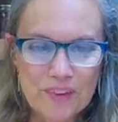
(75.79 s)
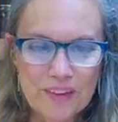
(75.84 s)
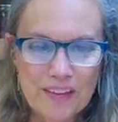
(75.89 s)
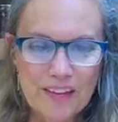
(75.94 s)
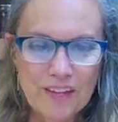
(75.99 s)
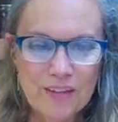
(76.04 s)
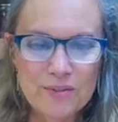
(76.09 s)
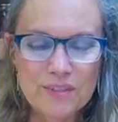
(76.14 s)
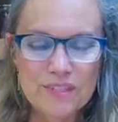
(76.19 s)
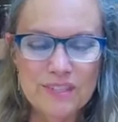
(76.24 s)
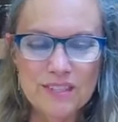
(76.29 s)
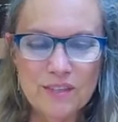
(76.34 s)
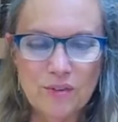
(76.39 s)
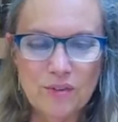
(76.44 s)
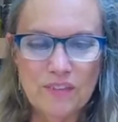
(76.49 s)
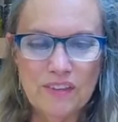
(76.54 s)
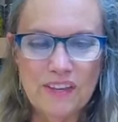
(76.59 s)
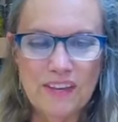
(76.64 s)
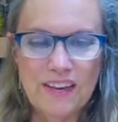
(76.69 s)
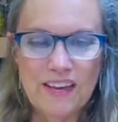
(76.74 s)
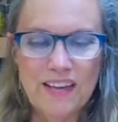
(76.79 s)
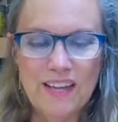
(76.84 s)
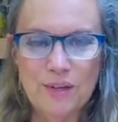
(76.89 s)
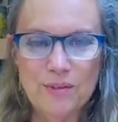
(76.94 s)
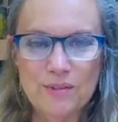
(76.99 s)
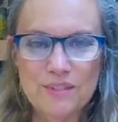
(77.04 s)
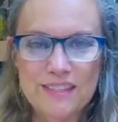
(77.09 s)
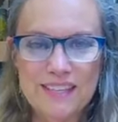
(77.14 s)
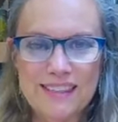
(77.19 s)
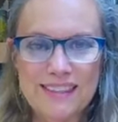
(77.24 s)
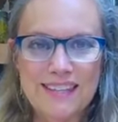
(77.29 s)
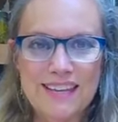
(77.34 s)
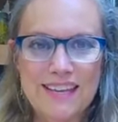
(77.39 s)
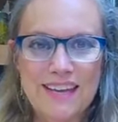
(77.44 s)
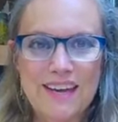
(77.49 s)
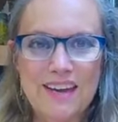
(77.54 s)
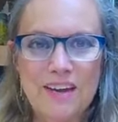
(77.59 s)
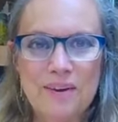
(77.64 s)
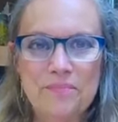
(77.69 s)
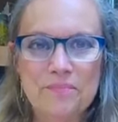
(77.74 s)
Hello, Sylvia. Hello,
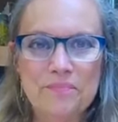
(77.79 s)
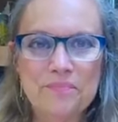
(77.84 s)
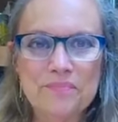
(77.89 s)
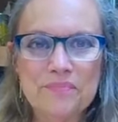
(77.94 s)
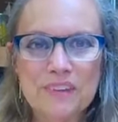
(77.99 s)
Cynthia.